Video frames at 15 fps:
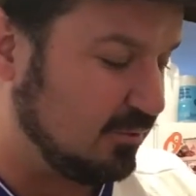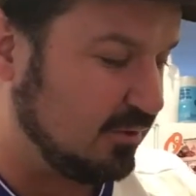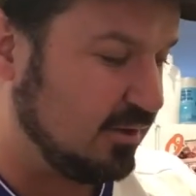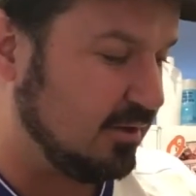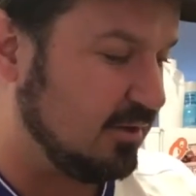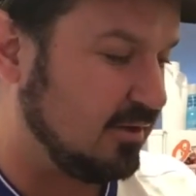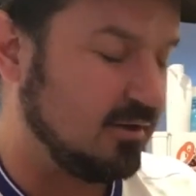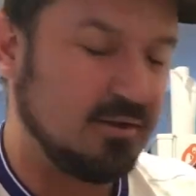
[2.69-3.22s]

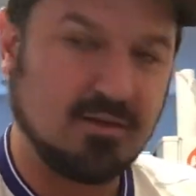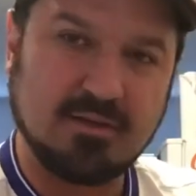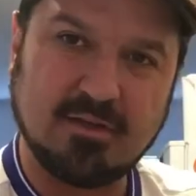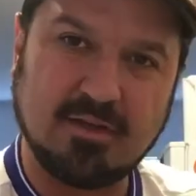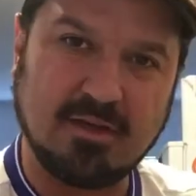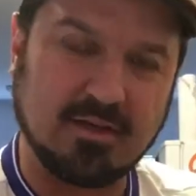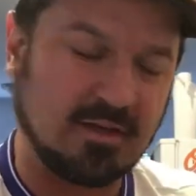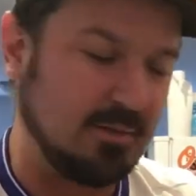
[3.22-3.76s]
here,
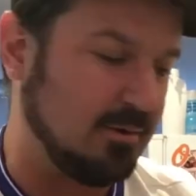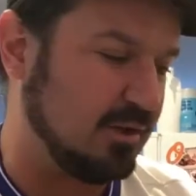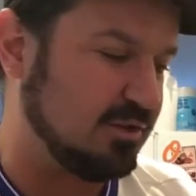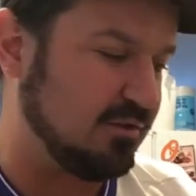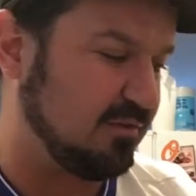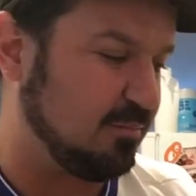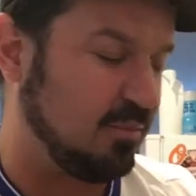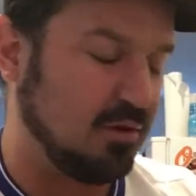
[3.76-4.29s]
coming at
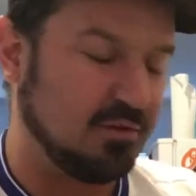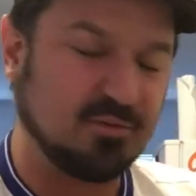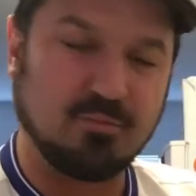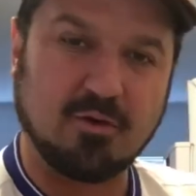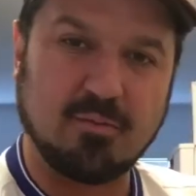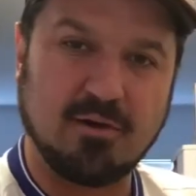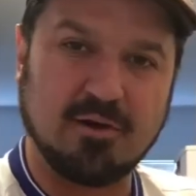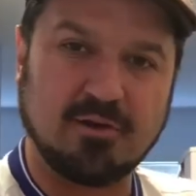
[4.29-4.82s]
you from
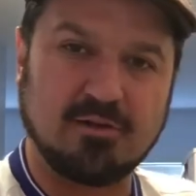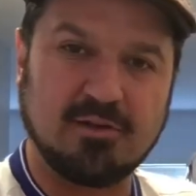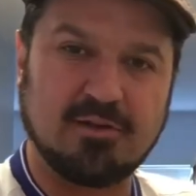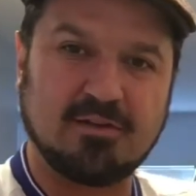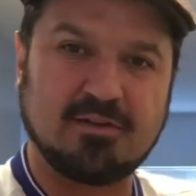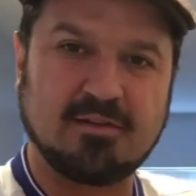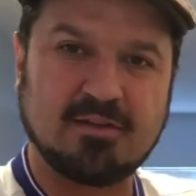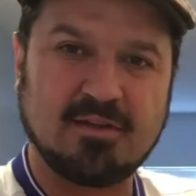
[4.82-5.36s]
Baltimore,
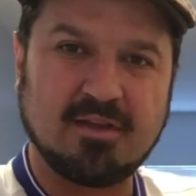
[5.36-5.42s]
Maryland.